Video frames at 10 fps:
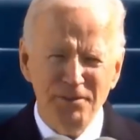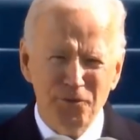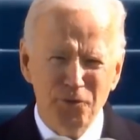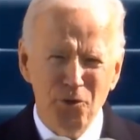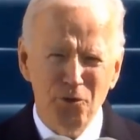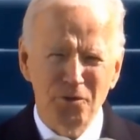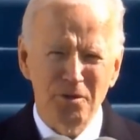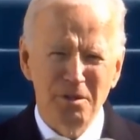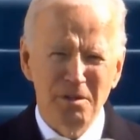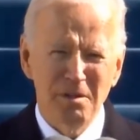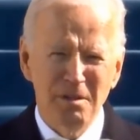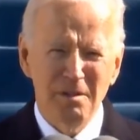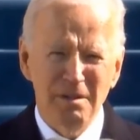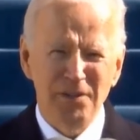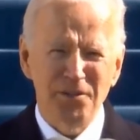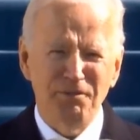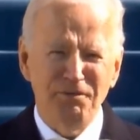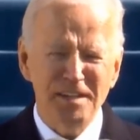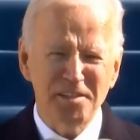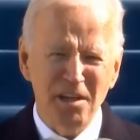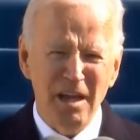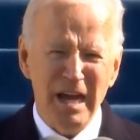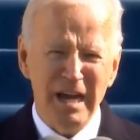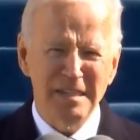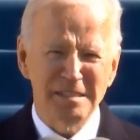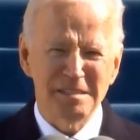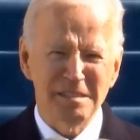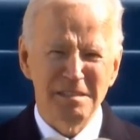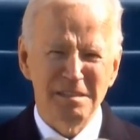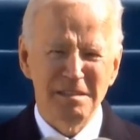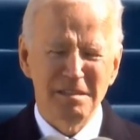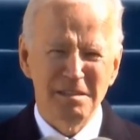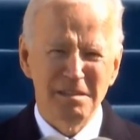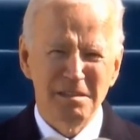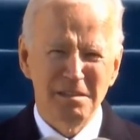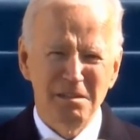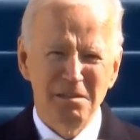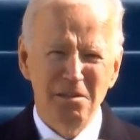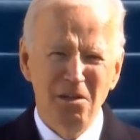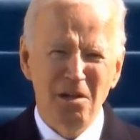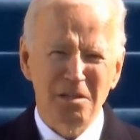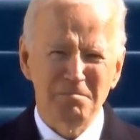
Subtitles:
the truth and defeat the lies. Look,